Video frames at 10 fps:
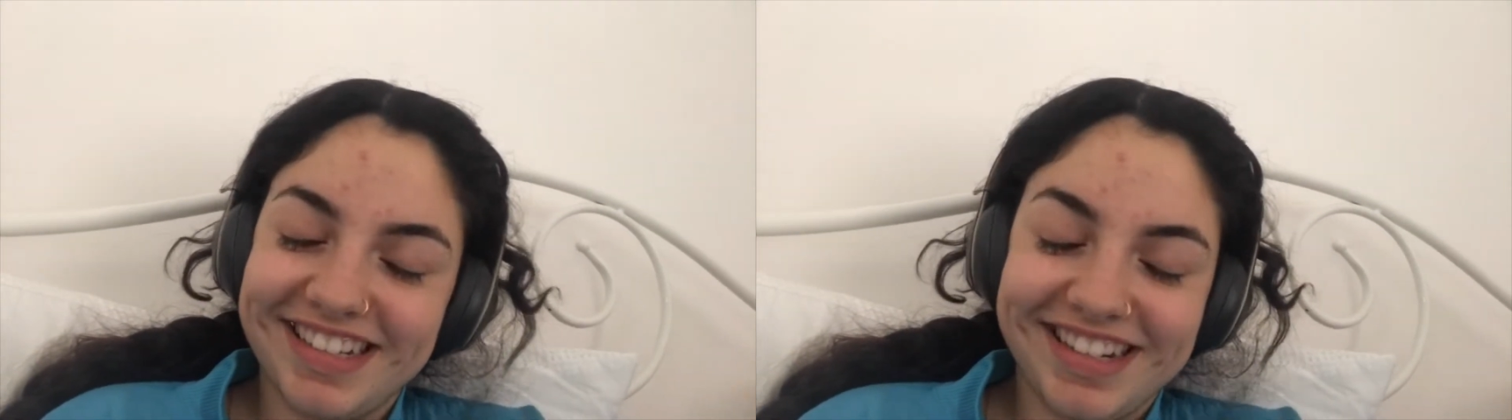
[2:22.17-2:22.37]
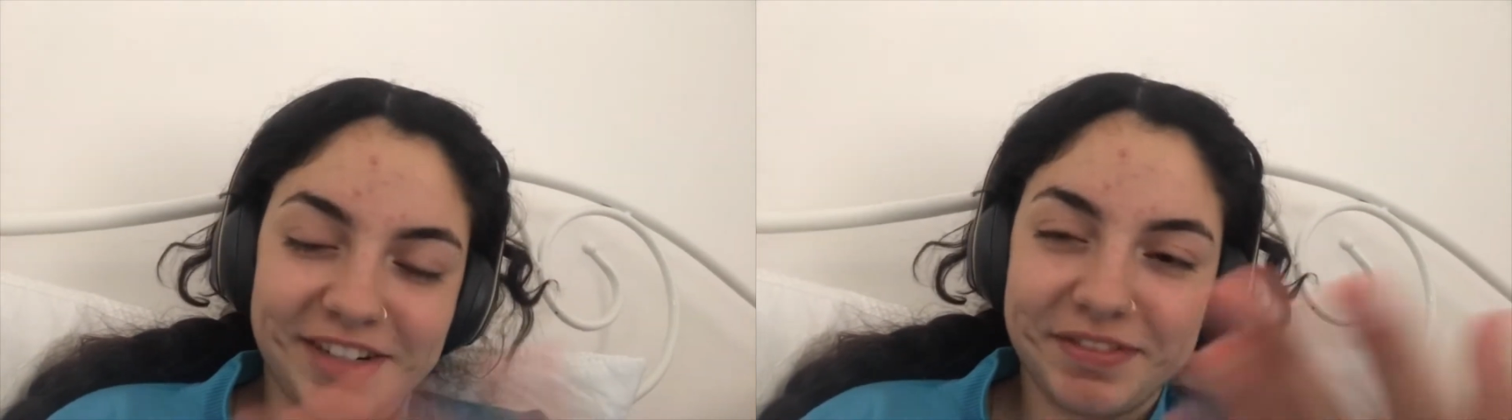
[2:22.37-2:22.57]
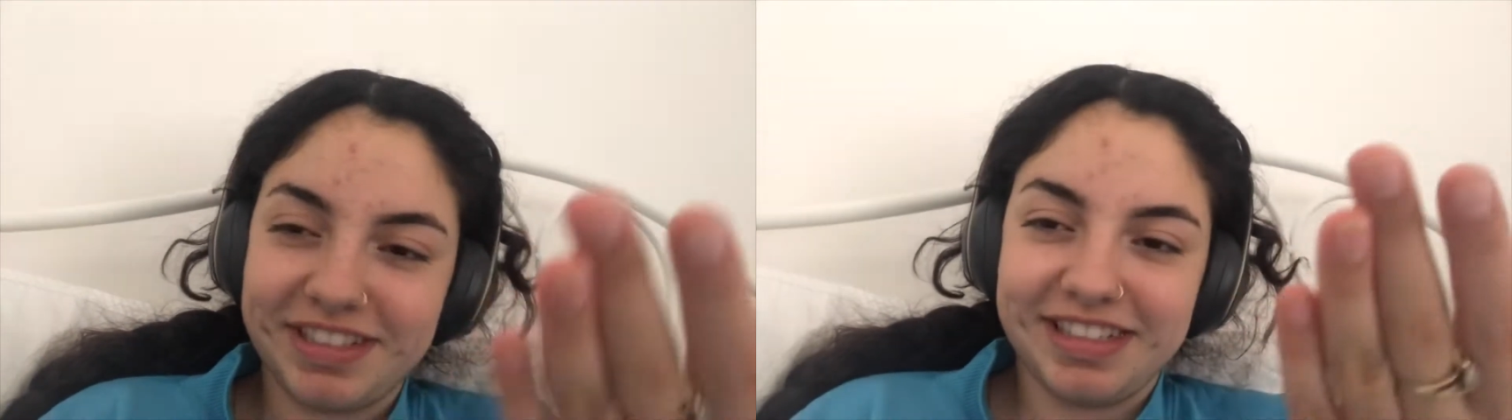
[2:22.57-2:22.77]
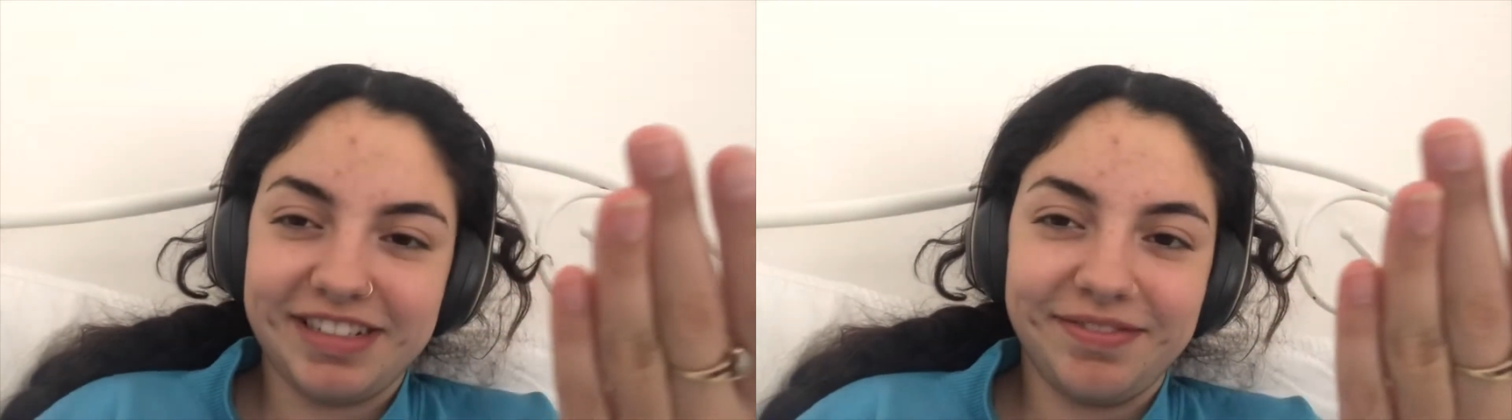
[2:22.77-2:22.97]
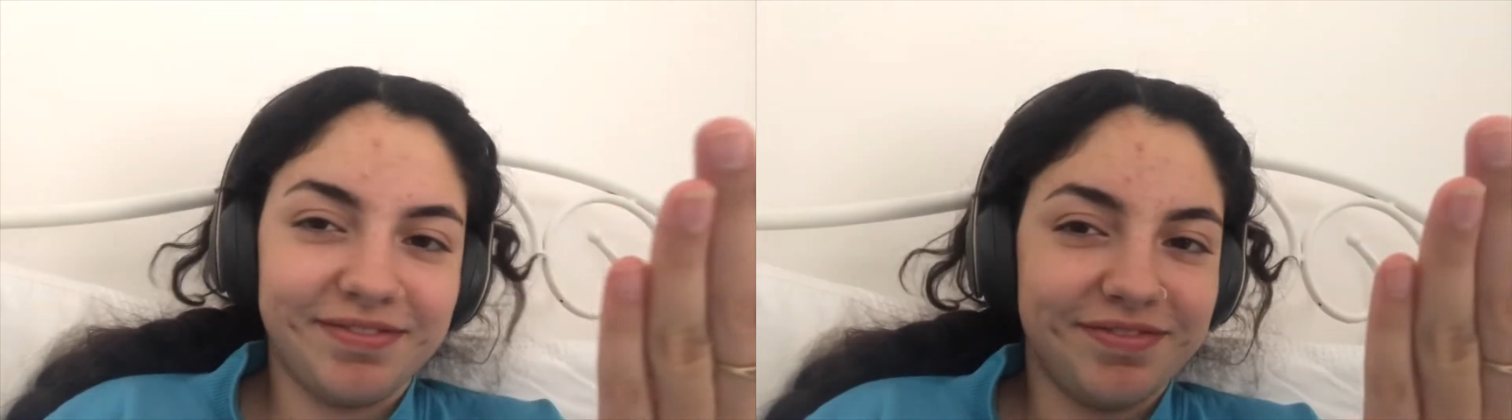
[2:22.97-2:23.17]
and
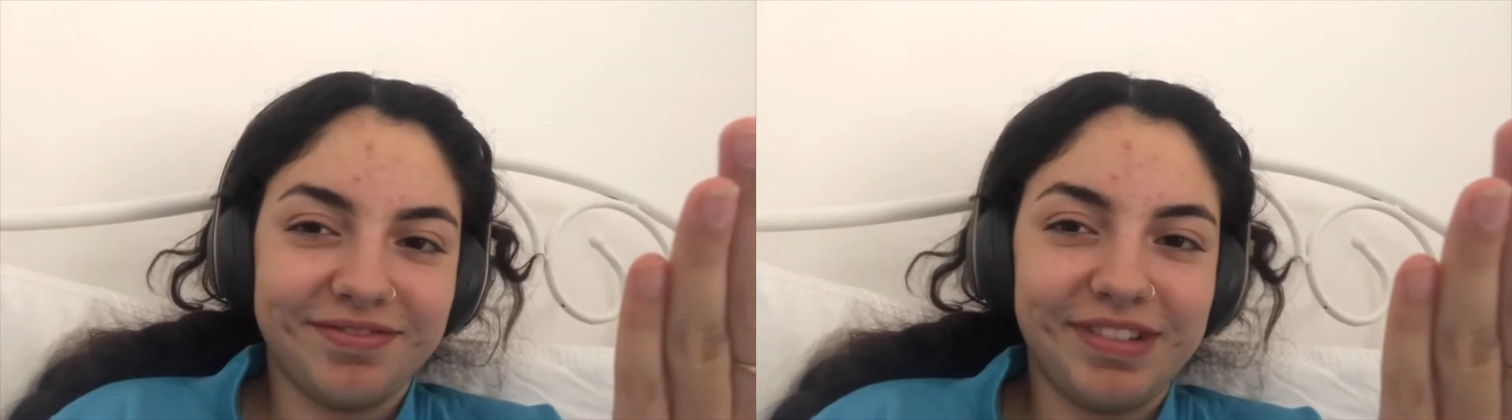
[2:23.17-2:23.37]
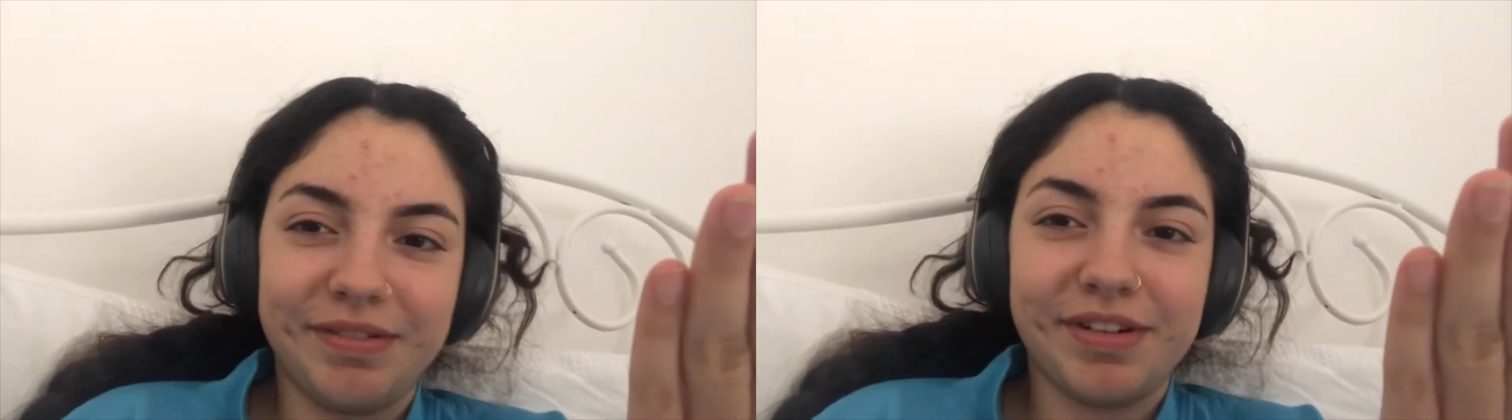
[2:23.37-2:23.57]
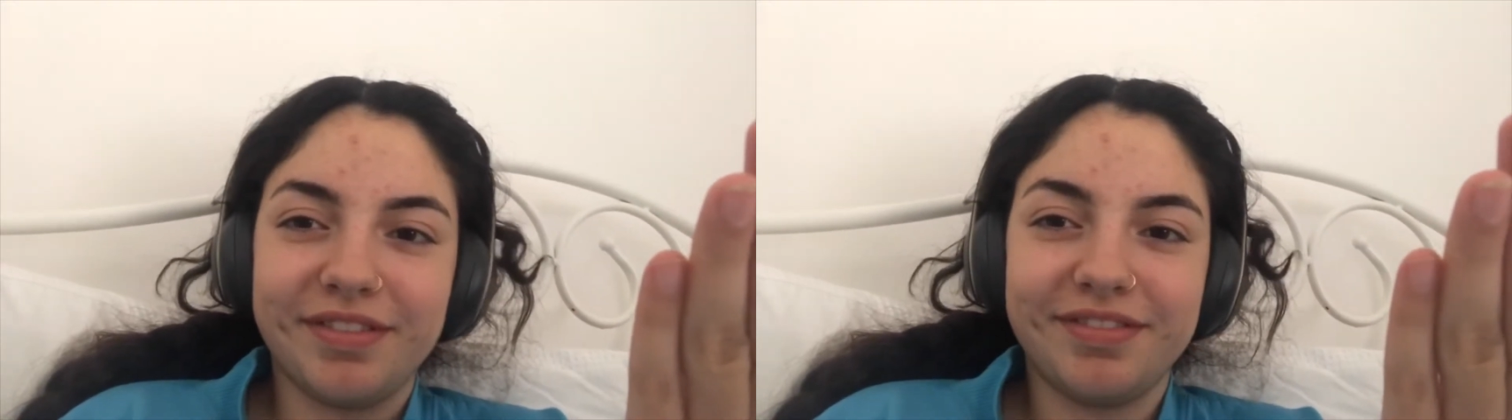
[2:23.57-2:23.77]
obviously we weren't